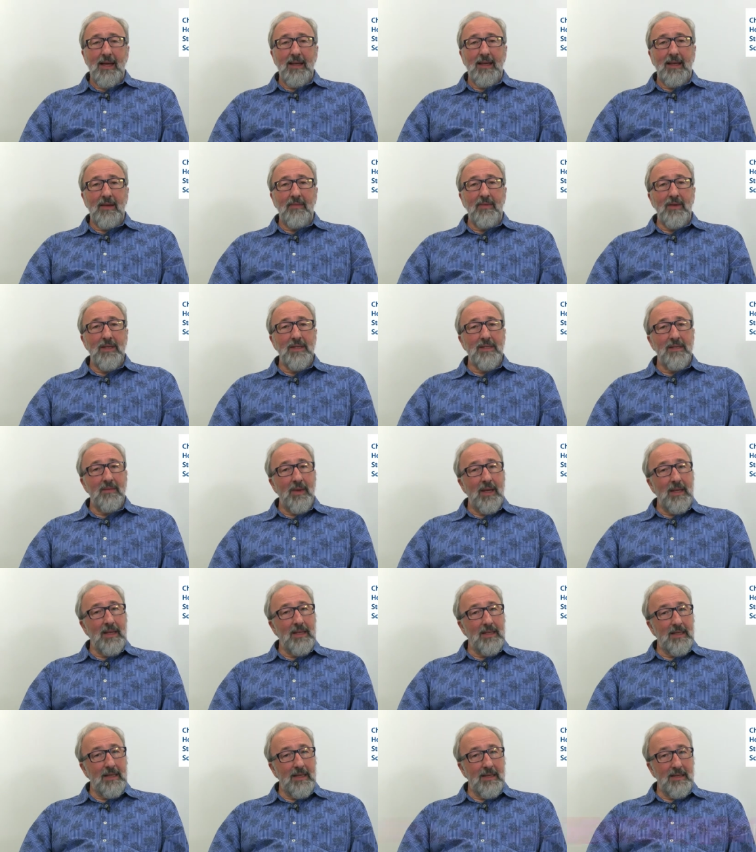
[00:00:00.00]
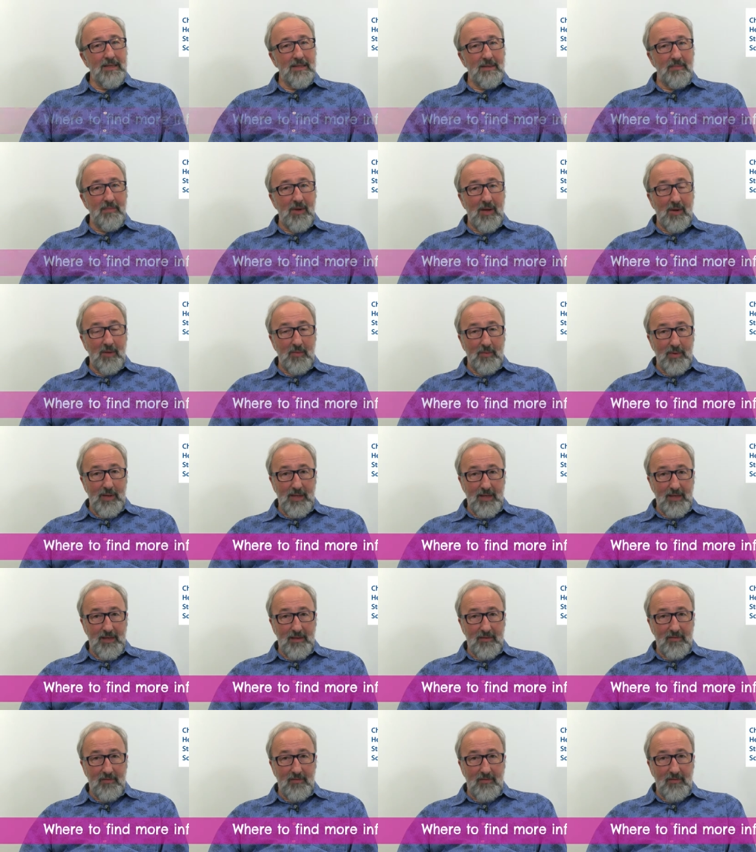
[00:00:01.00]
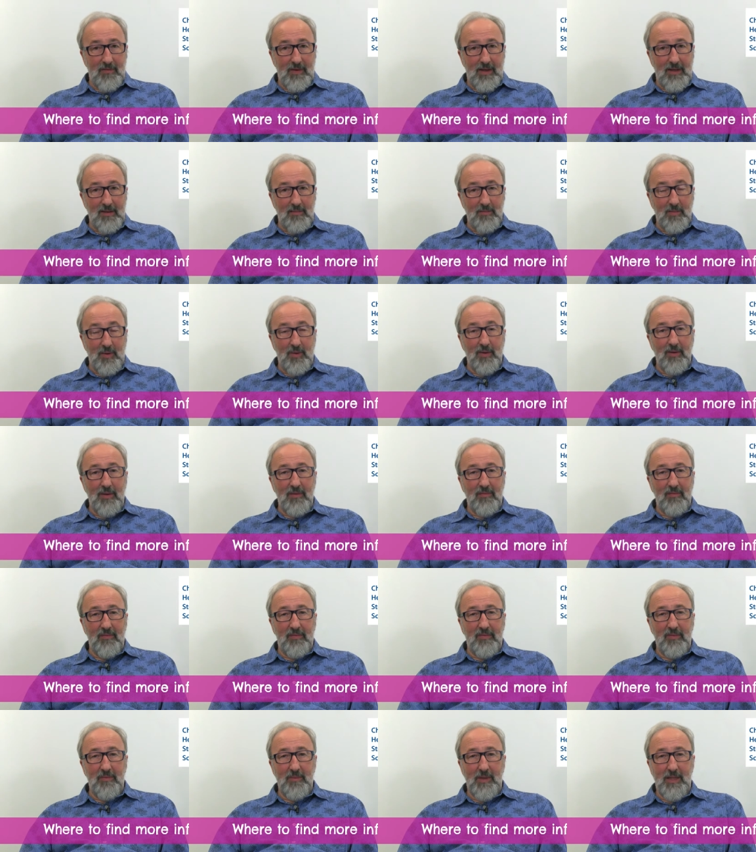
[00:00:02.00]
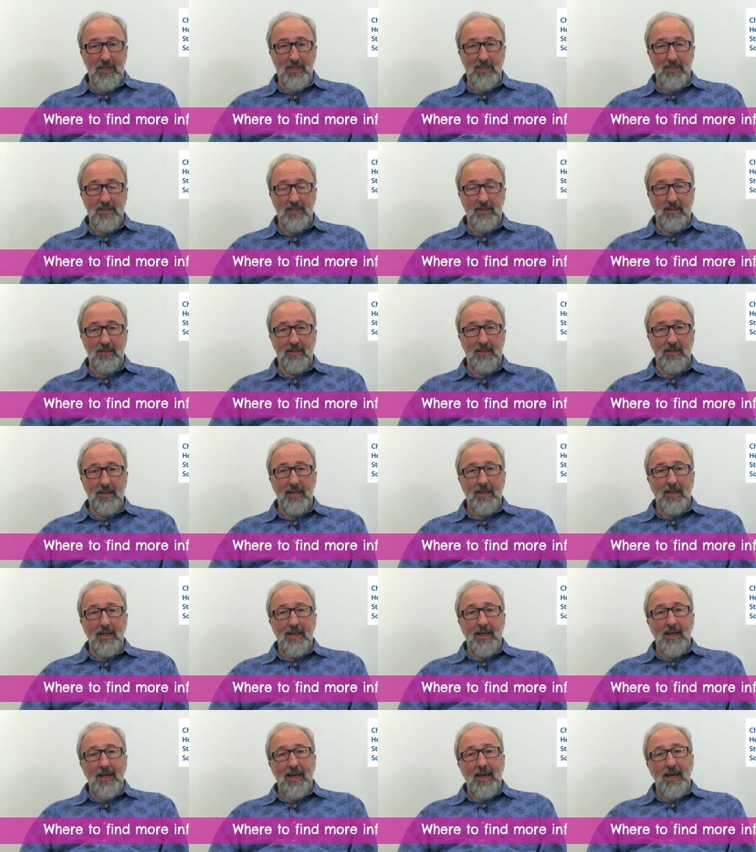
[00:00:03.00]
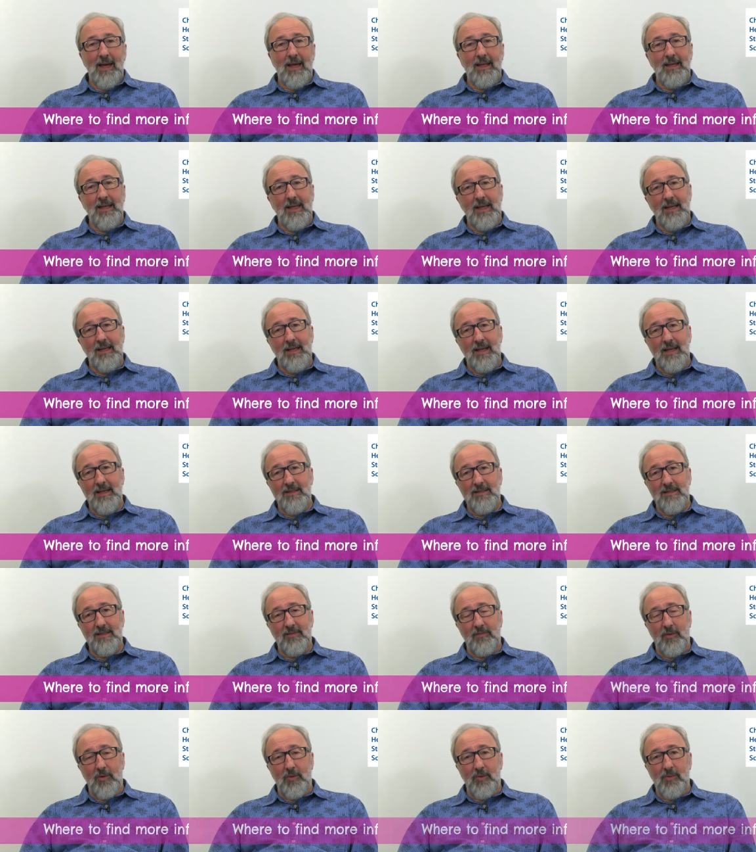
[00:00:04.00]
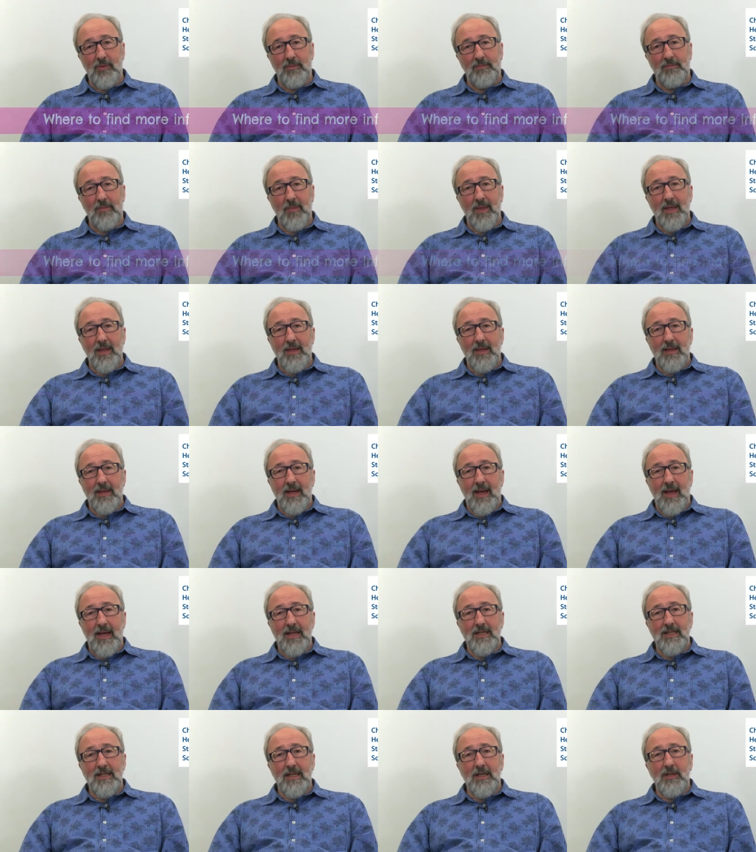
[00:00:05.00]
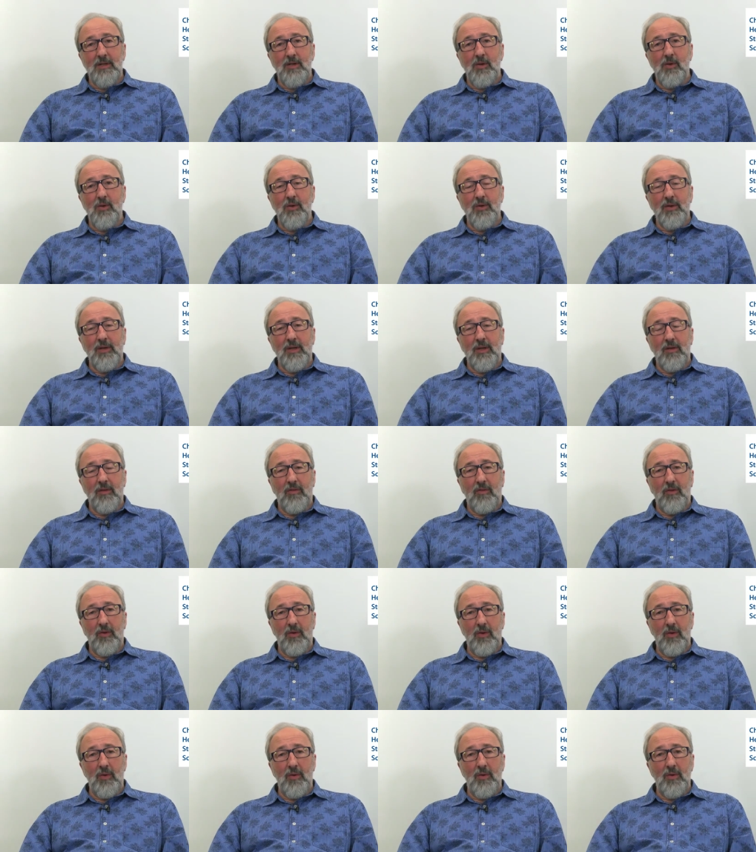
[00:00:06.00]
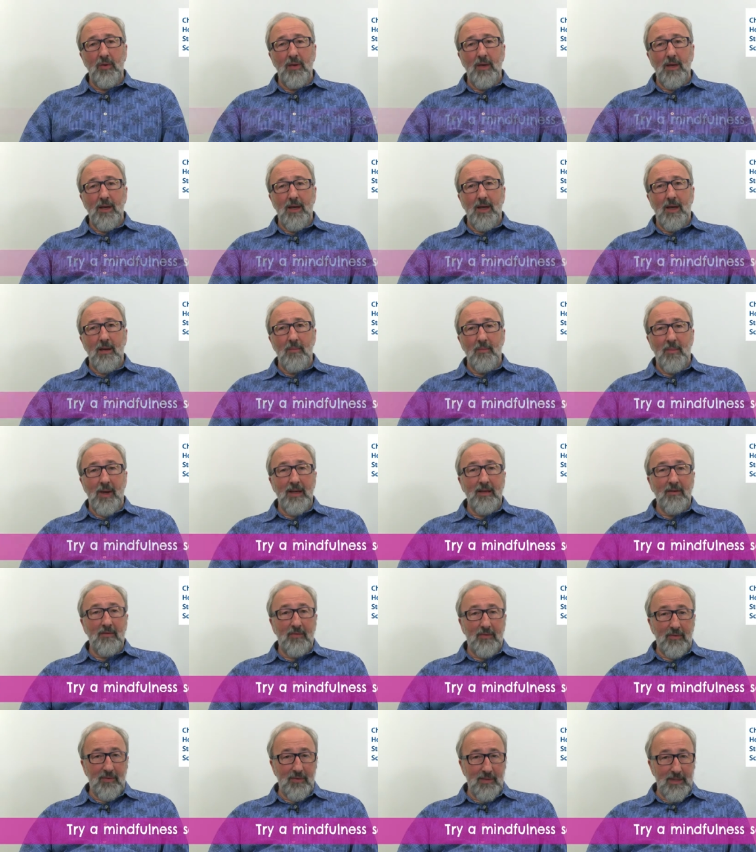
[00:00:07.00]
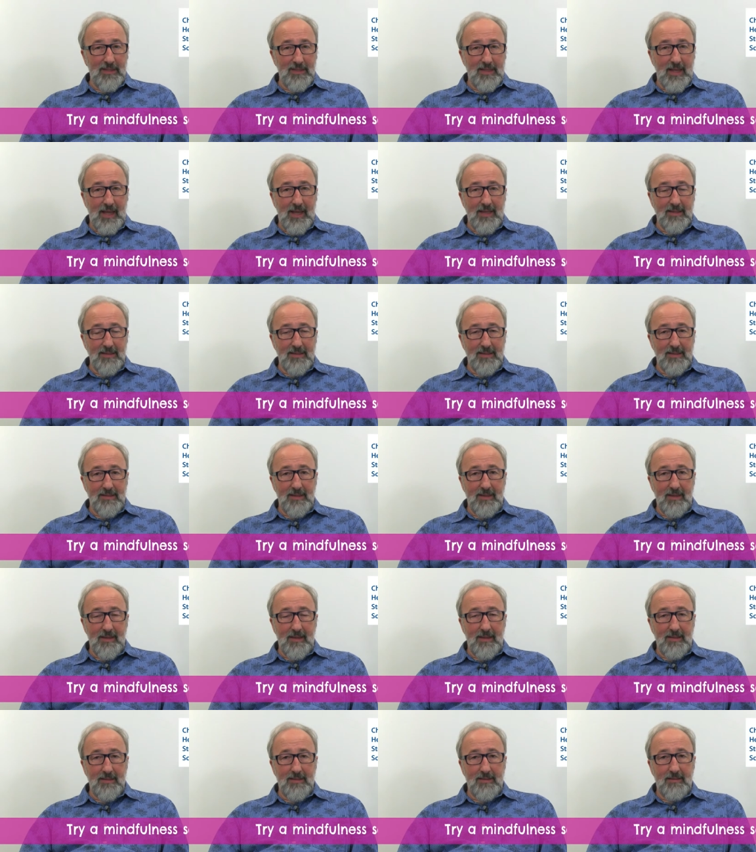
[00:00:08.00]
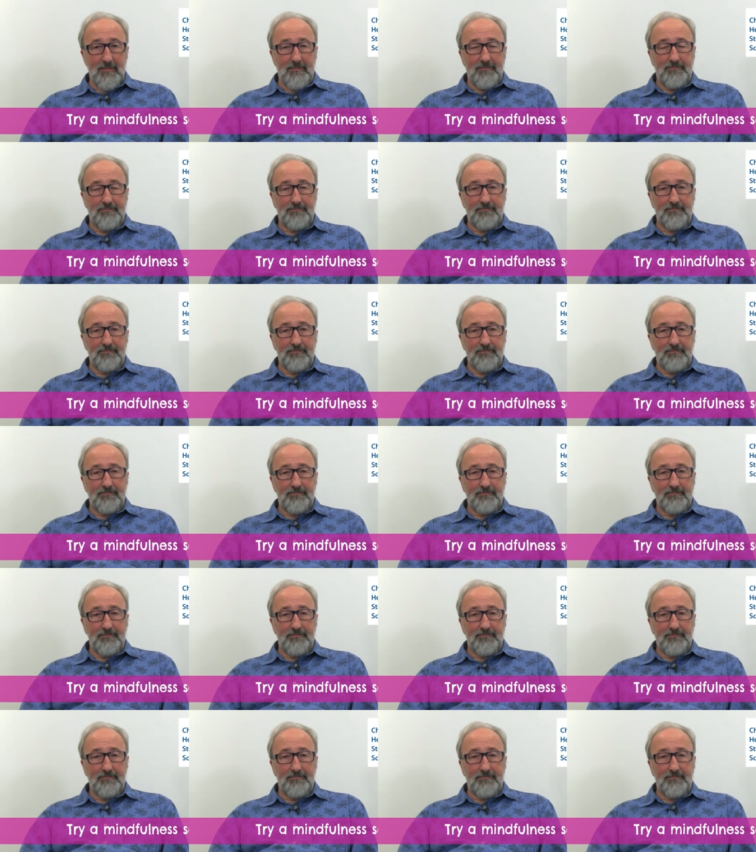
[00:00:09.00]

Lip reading: give you some ideas about where you can find more information, and then last of all, actually talk you through a mindfulness exercise.